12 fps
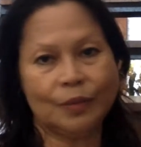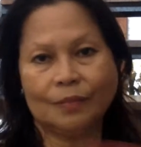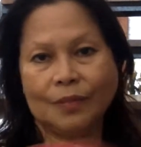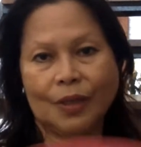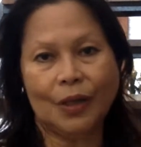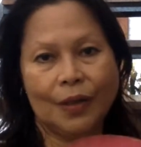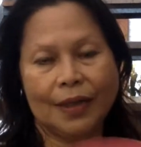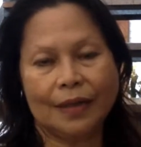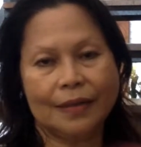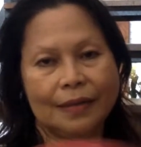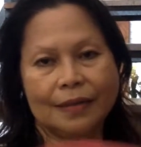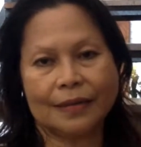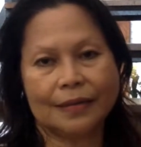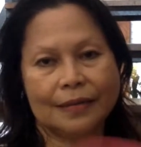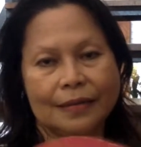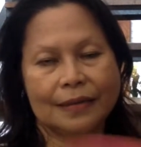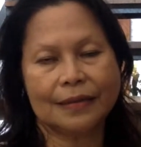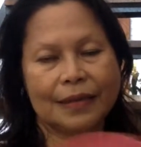you know,
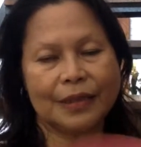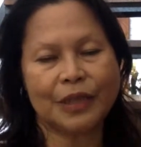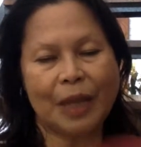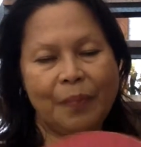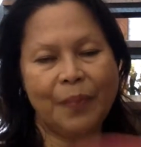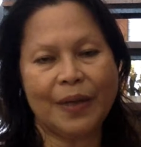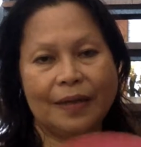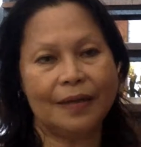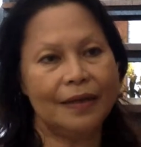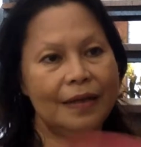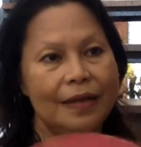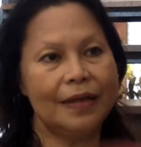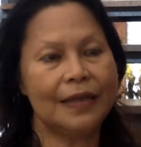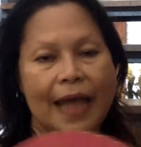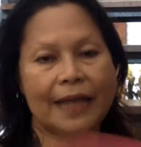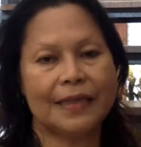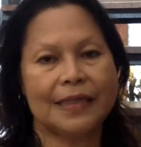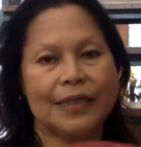jumping in the
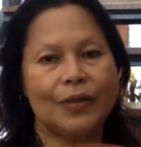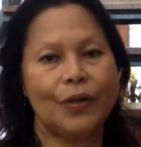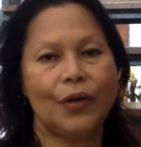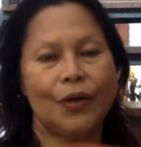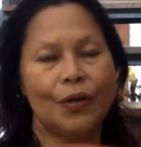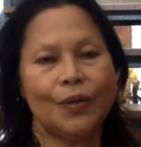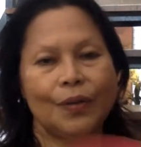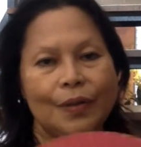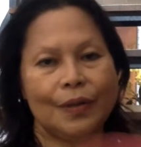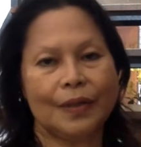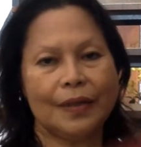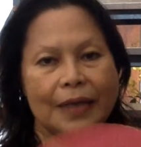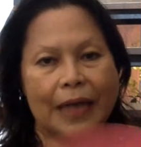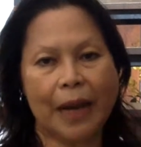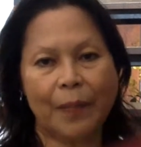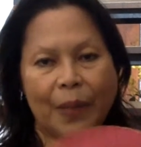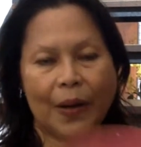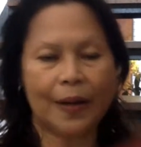taxi or
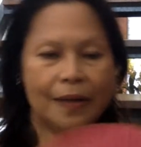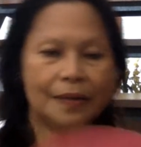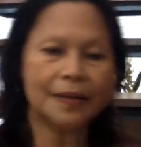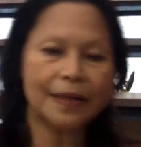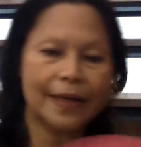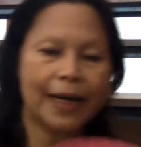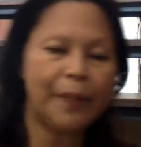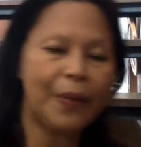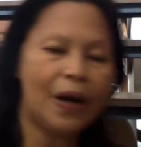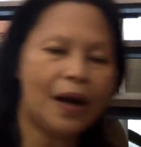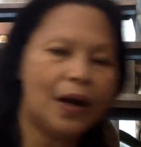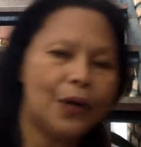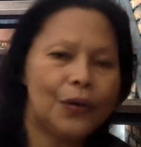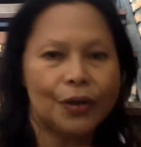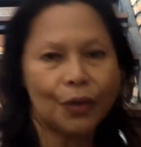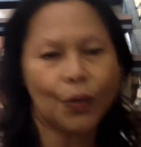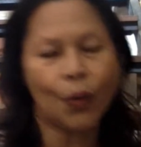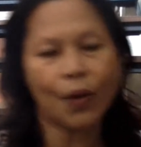grab car or
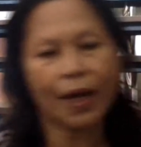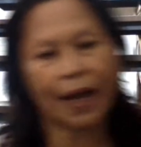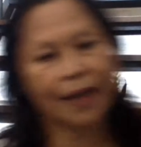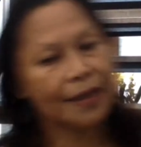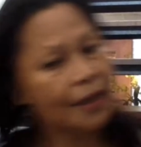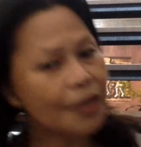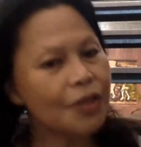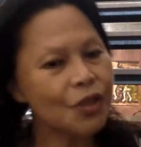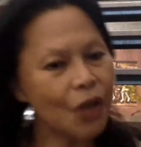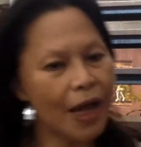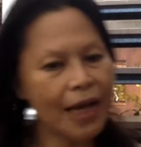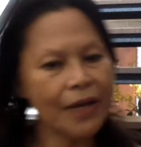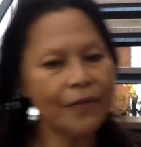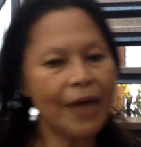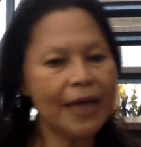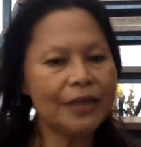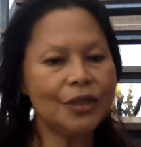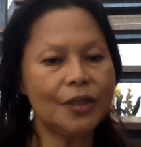go car. So
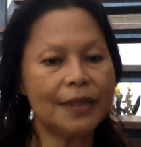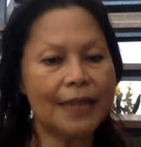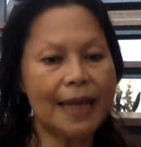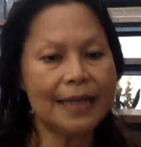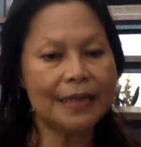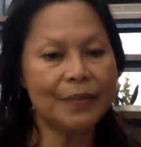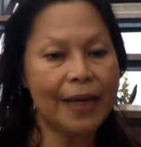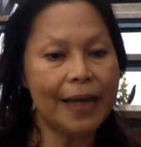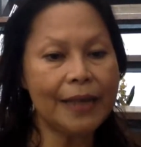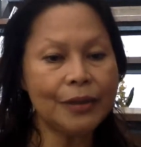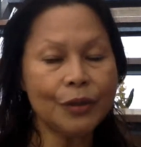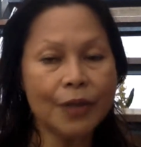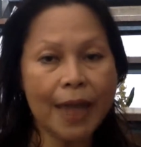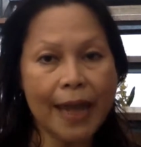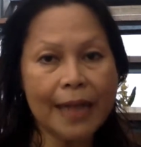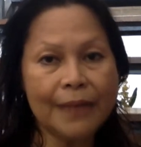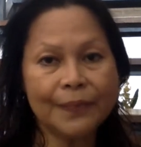anyway, so that's my day today.